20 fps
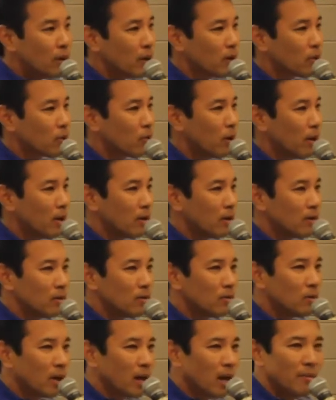with
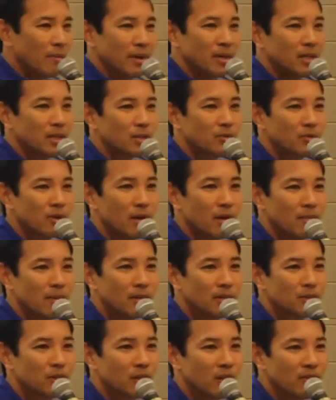what I might
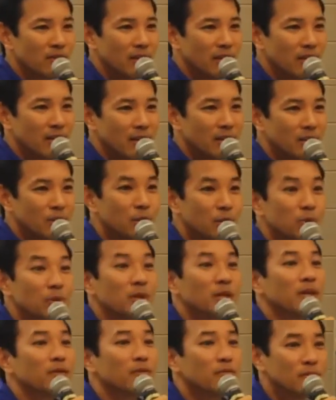describe as sort of an
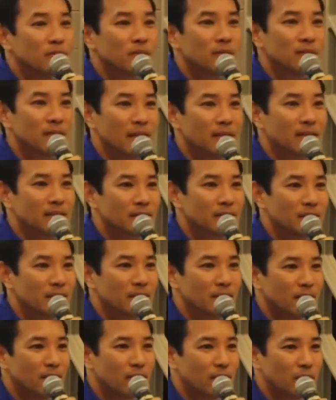intuitive
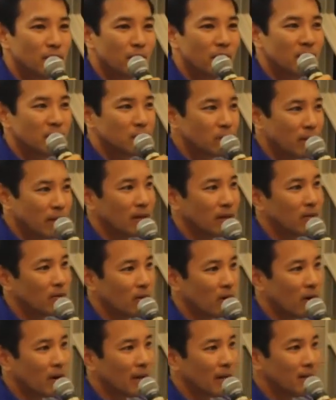sense of what is right
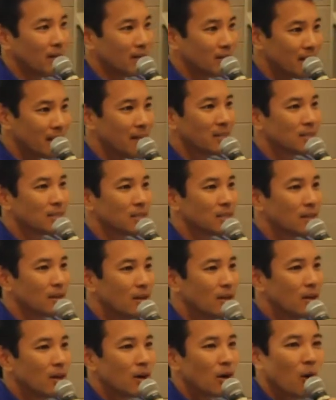and wrong, and it
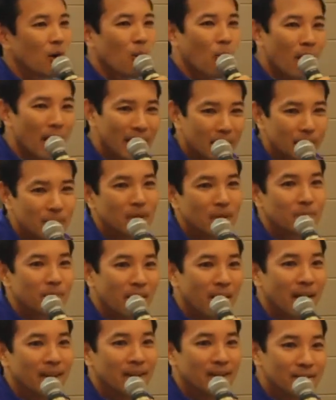takes quieting my
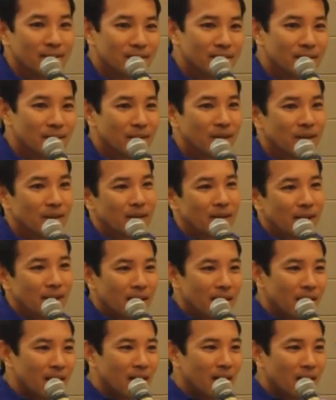mind,
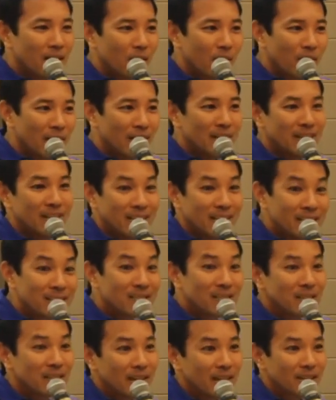quieting the
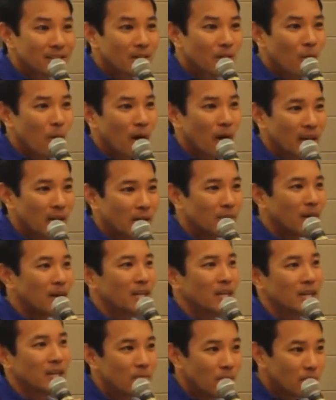intellect, quieting
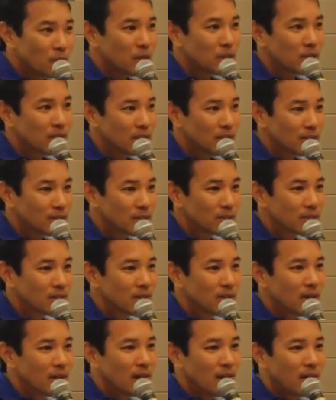my
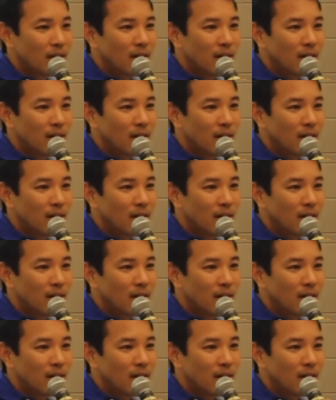emotions,